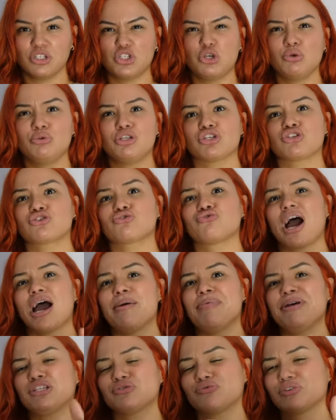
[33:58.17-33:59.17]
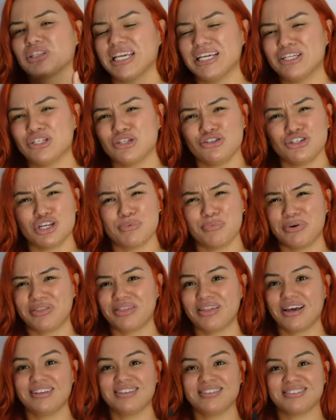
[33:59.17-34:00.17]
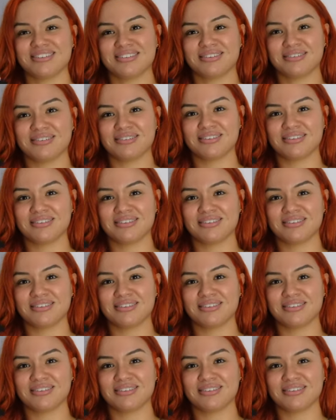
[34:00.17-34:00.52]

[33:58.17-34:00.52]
to describe his relationship with us?